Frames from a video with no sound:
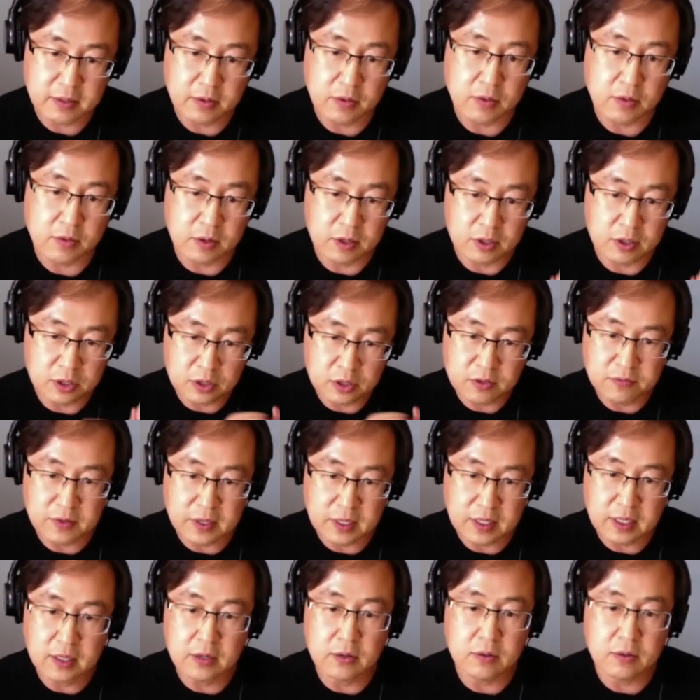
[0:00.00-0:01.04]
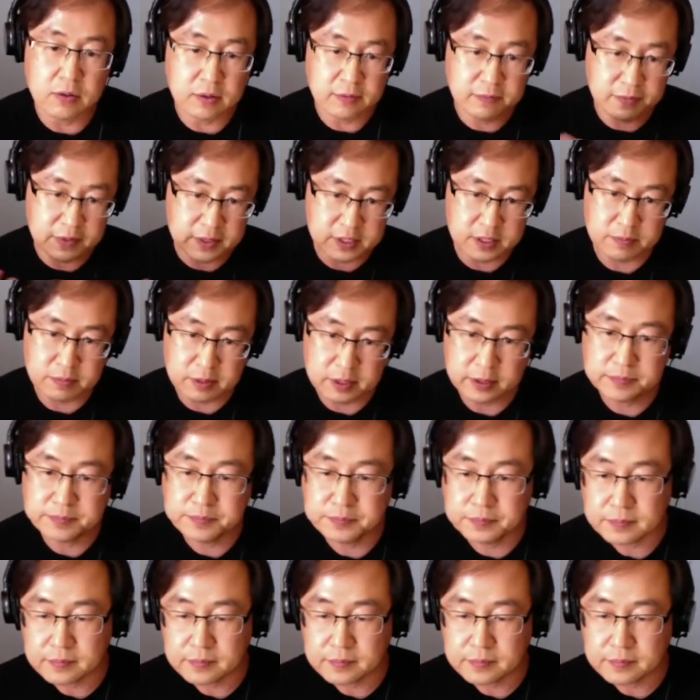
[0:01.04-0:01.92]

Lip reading: or UV or visible.